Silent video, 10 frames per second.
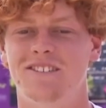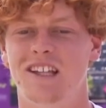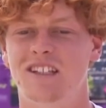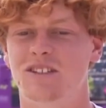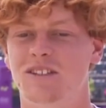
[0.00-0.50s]

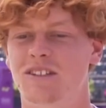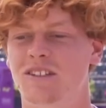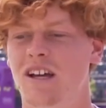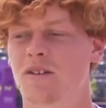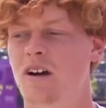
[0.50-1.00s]

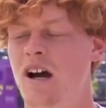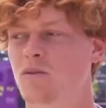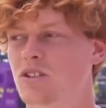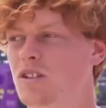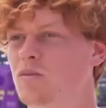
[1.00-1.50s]
it's, I, I,
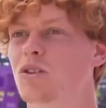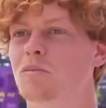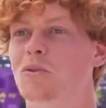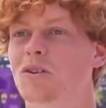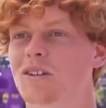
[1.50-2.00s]
would say, more
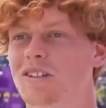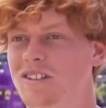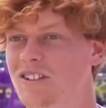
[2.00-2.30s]
important,